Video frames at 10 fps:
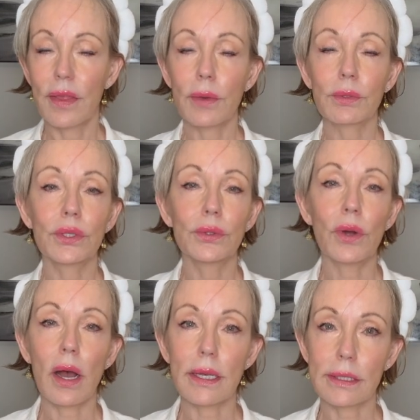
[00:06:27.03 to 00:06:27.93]
They will do
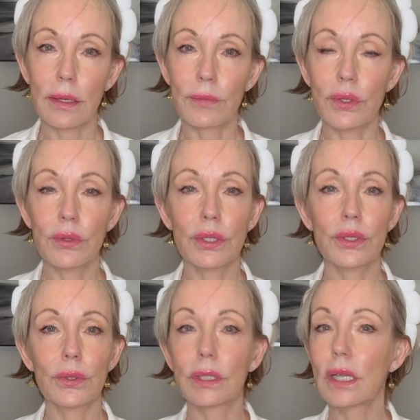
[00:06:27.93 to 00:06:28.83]
awesome. You
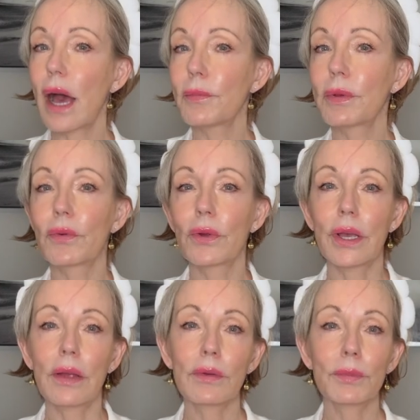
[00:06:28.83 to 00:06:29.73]
can do a lot before
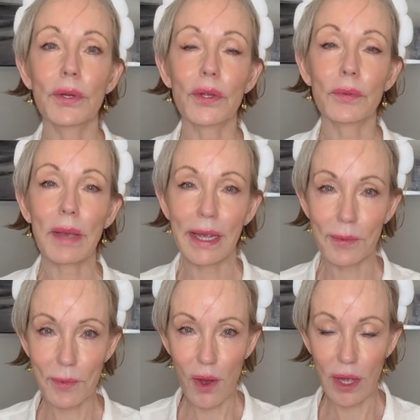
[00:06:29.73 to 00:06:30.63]
you ever put your
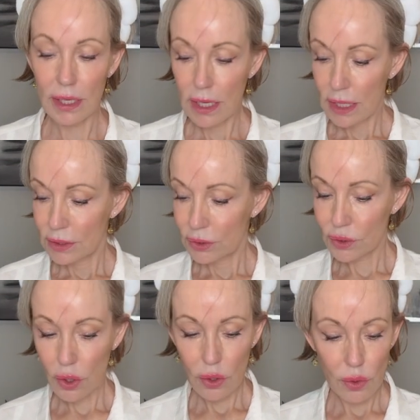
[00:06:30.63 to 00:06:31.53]
makeup on.
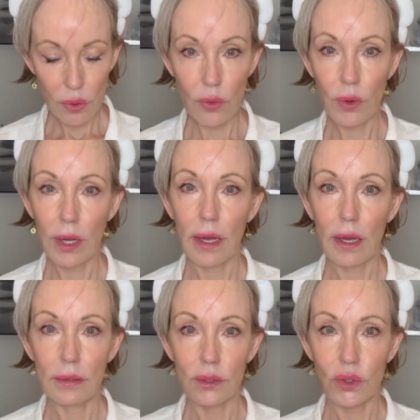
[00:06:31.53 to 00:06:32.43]
So
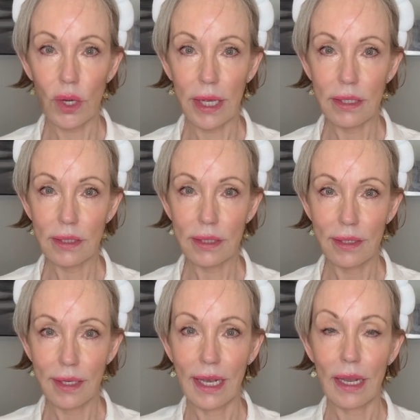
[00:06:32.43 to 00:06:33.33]
try it.
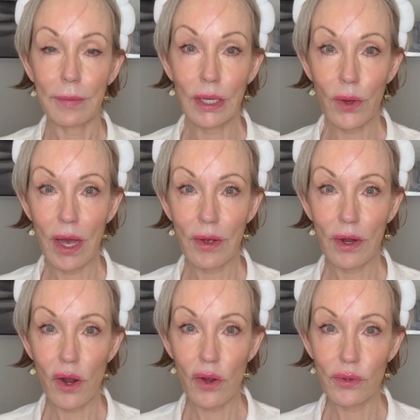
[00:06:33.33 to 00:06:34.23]
Let me know how
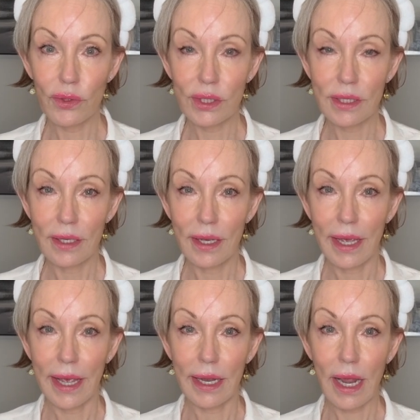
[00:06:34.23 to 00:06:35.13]
it goes.
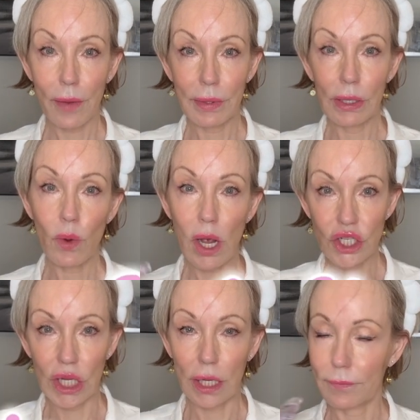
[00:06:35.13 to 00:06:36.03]
And happy
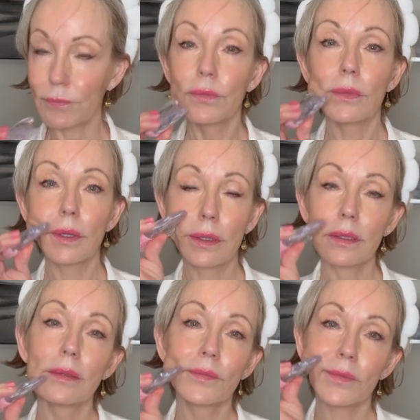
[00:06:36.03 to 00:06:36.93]
gouaching.
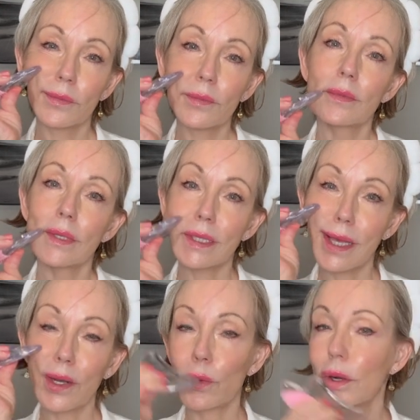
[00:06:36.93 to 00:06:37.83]
Is
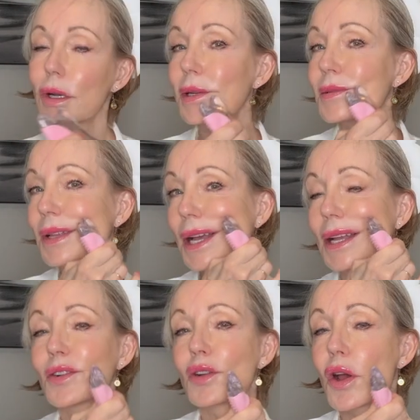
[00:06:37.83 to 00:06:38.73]
that a word?
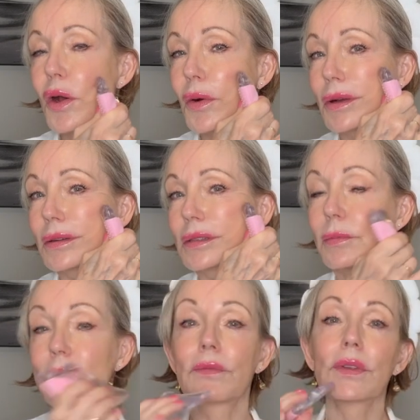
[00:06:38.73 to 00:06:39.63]
I don't know,
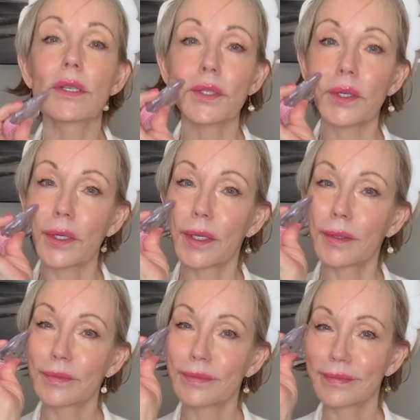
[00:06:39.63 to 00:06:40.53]
but it feels good.
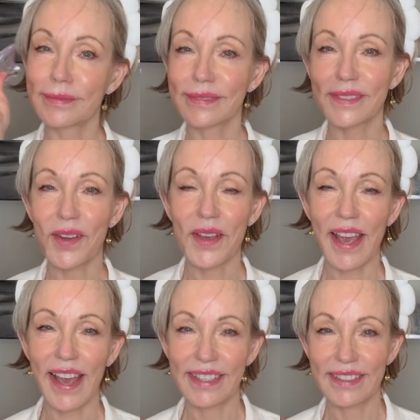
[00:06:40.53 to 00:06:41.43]

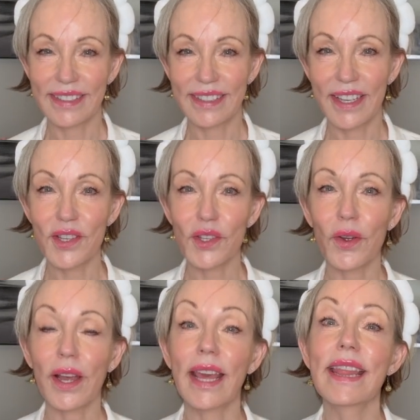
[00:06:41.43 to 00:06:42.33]
Okay,
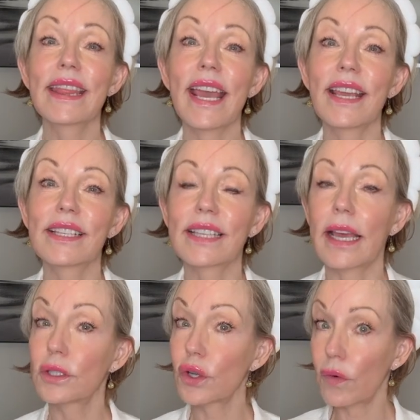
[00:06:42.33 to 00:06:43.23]
enjoy. Thanks.
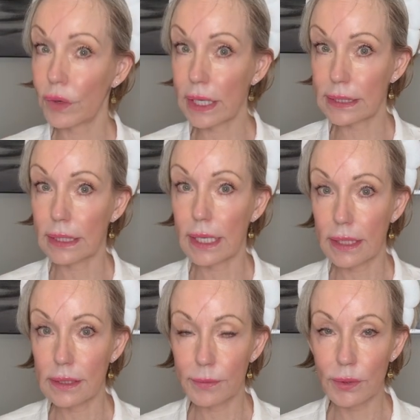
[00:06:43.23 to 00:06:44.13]
And don't forget to
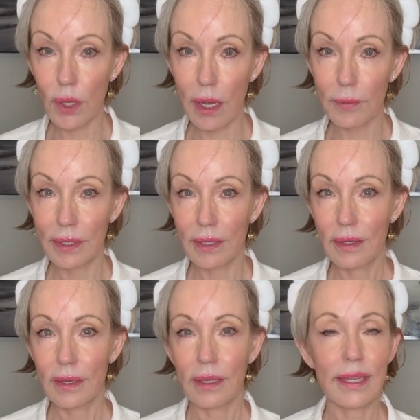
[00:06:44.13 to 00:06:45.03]
like and subscribe.
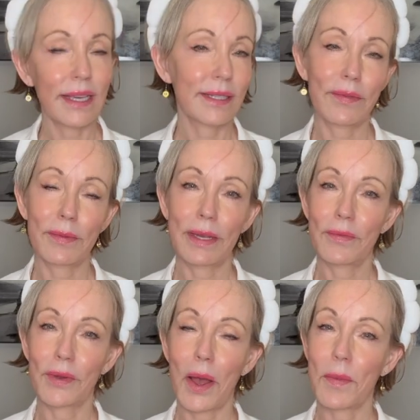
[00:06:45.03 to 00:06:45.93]
And thanks everybody
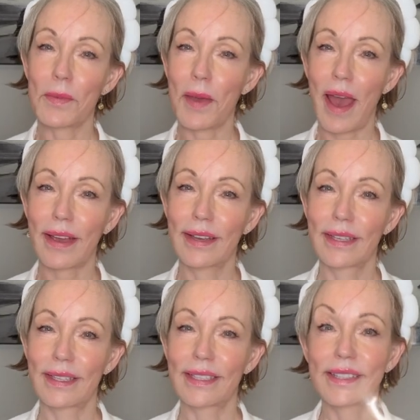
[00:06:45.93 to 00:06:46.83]
for coming back.
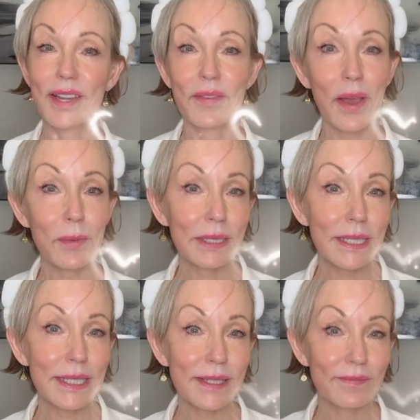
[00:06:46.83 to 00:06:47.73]
And stay
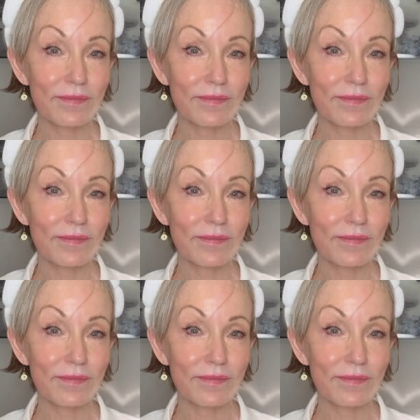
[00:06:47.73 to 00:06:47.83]
fabulous.